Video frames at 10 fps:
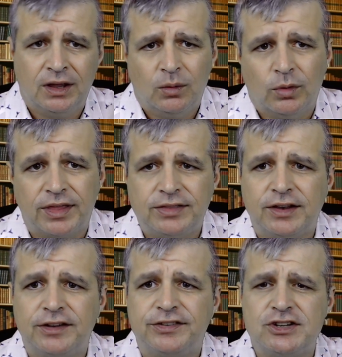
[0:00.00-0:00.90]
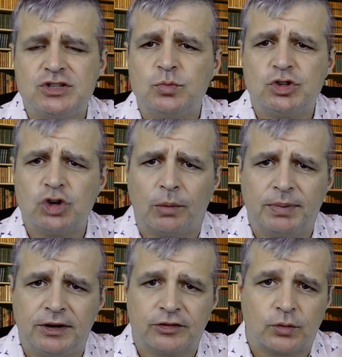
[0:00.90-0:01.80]
well then the decision would not
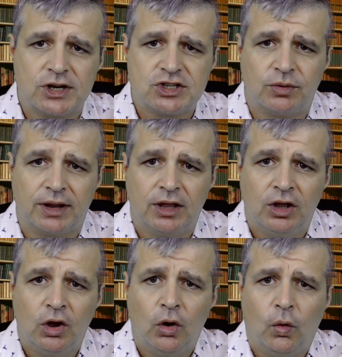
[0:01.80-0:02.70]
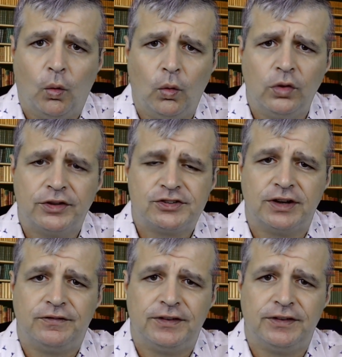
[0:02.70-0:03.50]
be discretionary. All the Chief